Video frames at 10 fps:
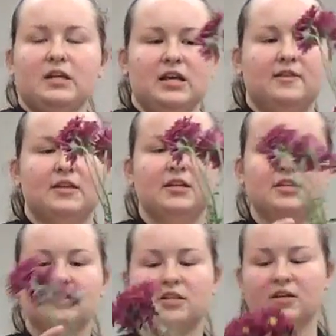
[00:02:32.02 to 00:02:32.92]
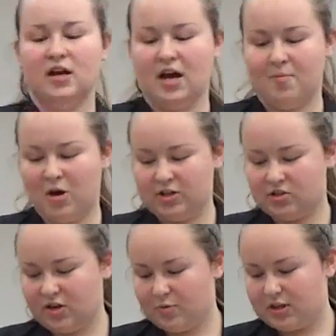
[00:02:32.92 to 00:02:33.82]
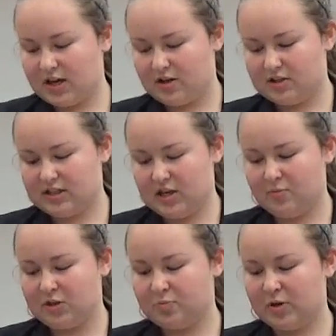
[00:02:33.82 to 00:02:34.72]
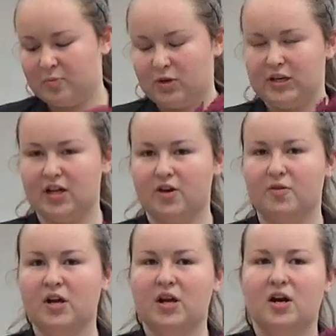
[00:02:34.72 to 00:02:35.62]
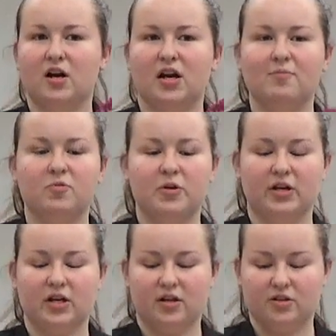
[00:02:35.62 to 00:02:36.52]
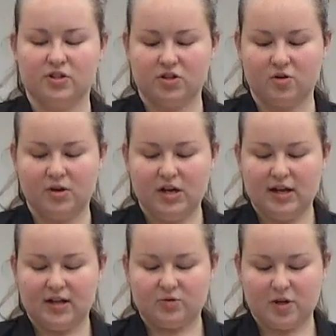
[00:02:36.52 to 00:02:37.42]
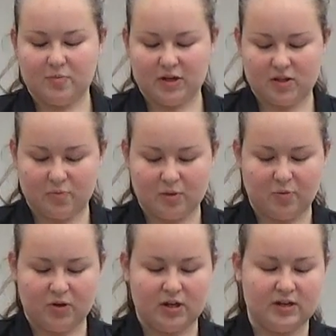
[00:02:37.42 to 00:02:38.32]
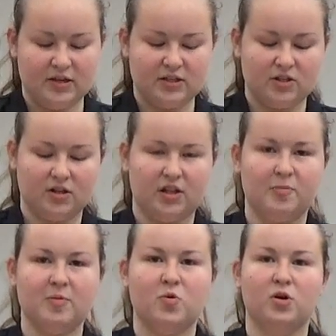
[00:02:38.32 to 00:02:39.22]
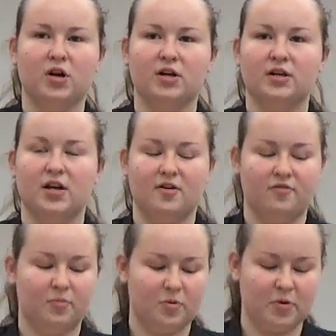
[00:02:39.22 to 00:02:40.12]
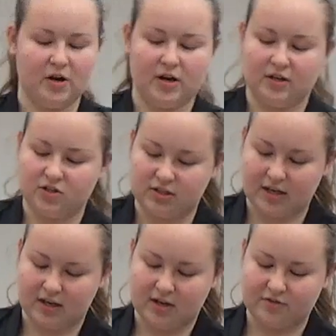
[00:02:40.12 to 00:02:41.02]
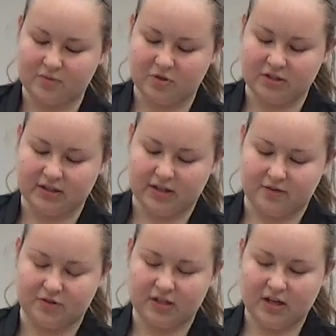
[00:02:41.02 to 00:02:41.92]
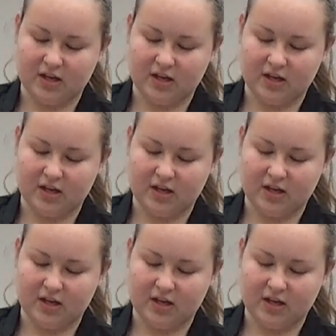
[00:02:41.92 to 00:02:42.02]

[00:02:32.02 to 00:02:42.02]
And these also go with the color scheme because purple and yellow are complementary colors. So that's why I picked the purple. And these took a little bit more of preparing, just taking off some of these leaves,